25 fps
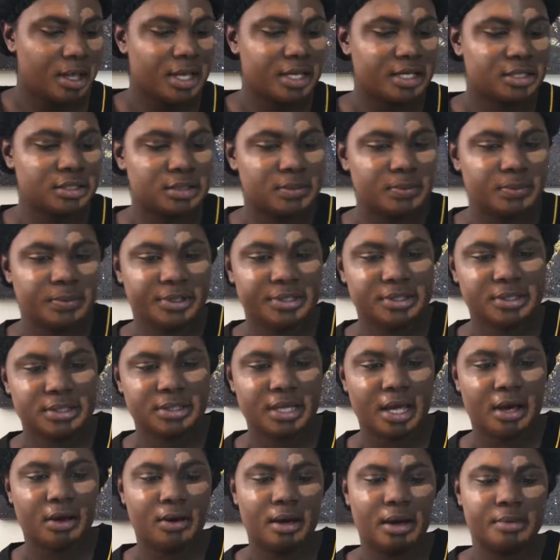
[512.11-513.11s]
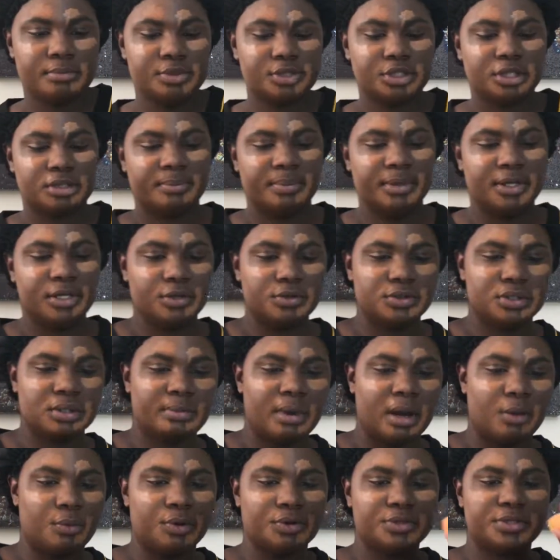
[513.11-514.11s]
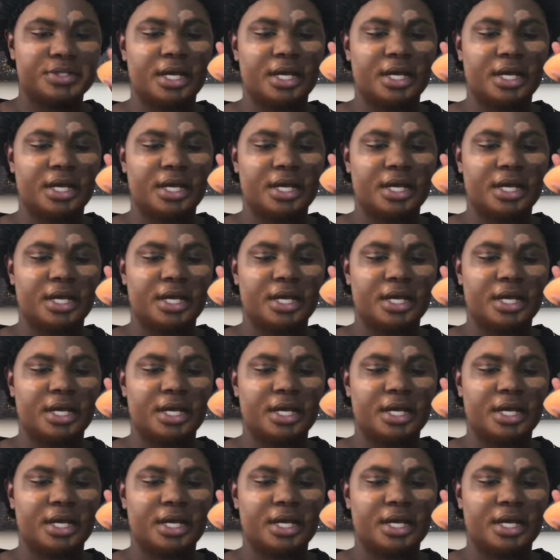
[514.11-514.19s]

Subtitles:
And to blend this out, I'm just gonna be using my Real